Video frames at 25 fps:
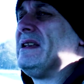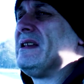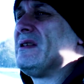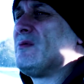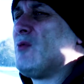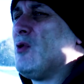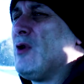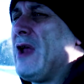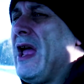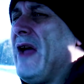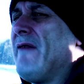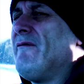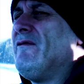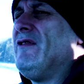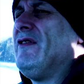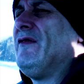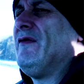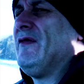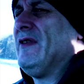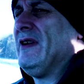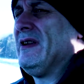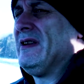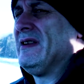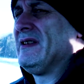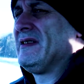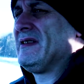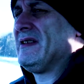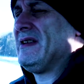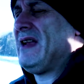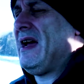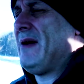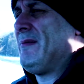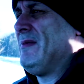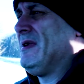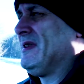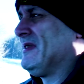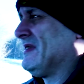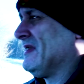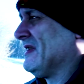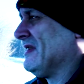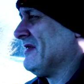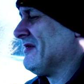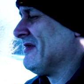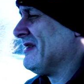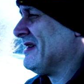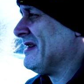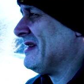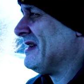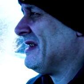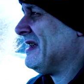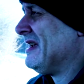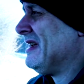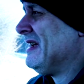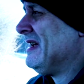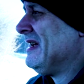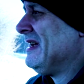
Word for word: He's won everything as an amateur, and